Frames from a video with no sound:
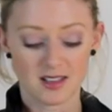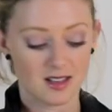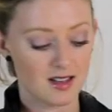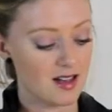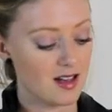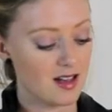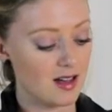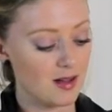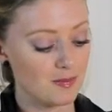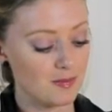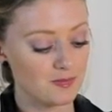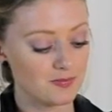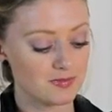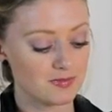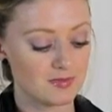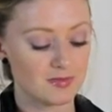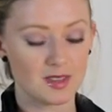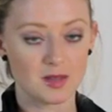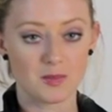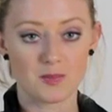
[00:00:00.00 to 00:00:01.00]

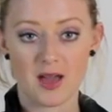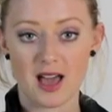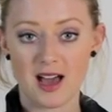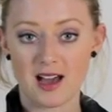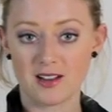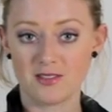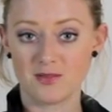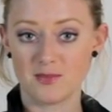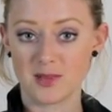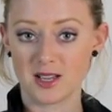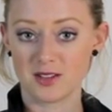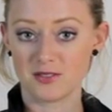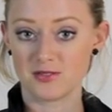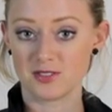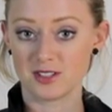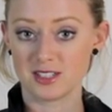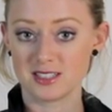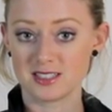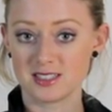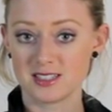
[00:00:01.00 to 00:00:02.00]
the pad of my
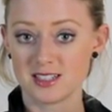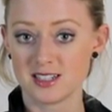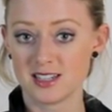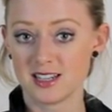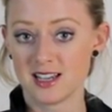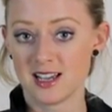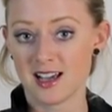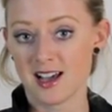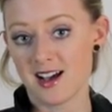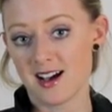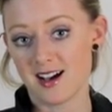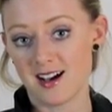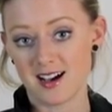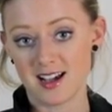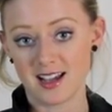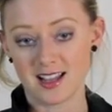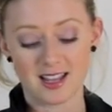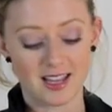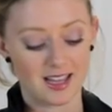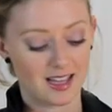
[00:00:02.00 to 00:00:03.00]
foot.
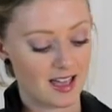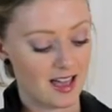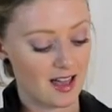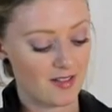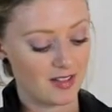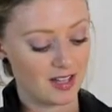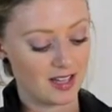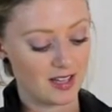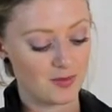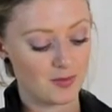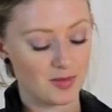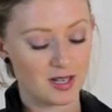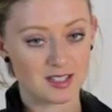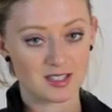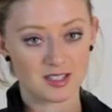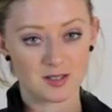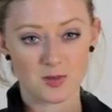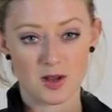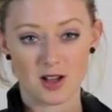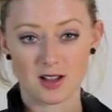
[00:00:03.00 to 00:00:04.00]
I like having it much
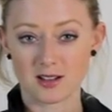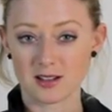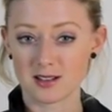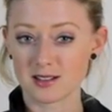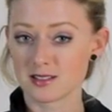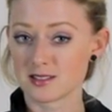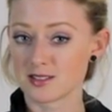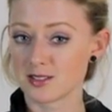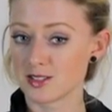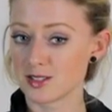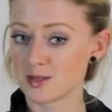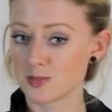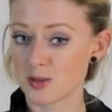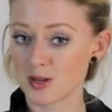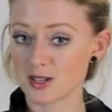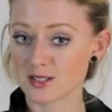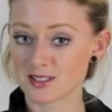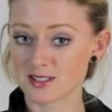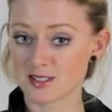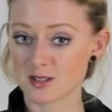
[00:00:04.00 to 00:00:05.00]
smaller, so it's
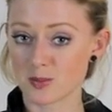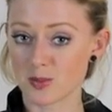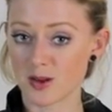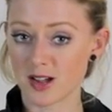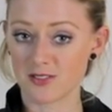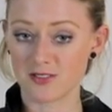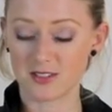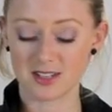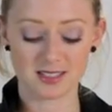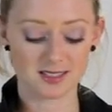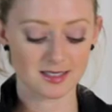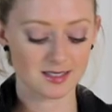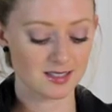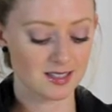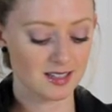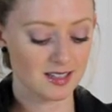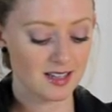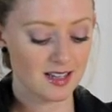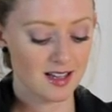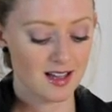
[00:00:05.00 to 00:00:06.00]
personal preference.
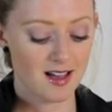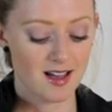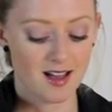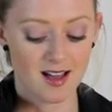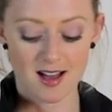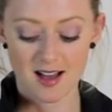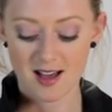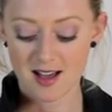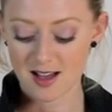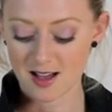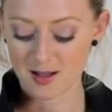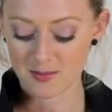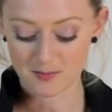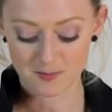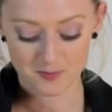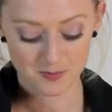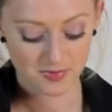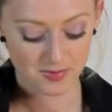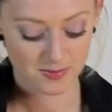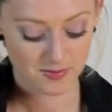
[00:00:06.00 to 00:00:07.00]

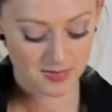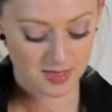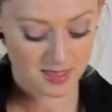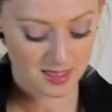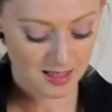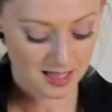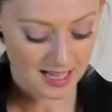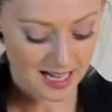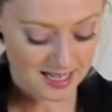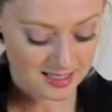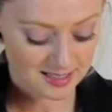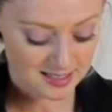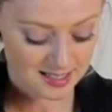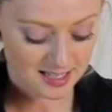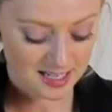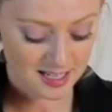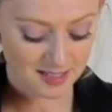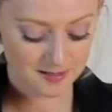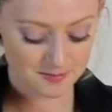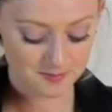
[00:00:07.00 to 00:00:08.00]
The last
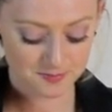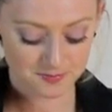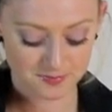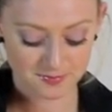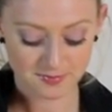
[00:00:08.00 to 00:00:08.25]
thing